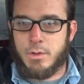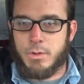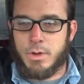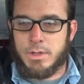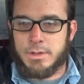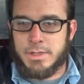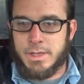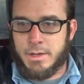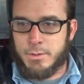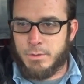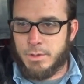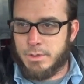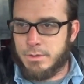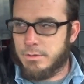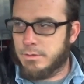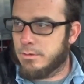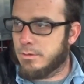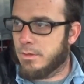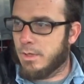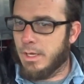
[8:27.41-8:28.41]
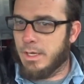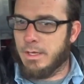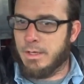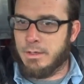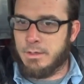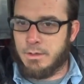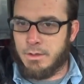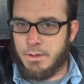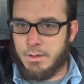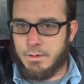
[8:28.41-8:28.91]
on that one
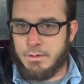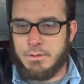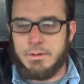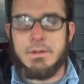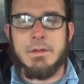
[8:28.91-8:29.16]
and uh,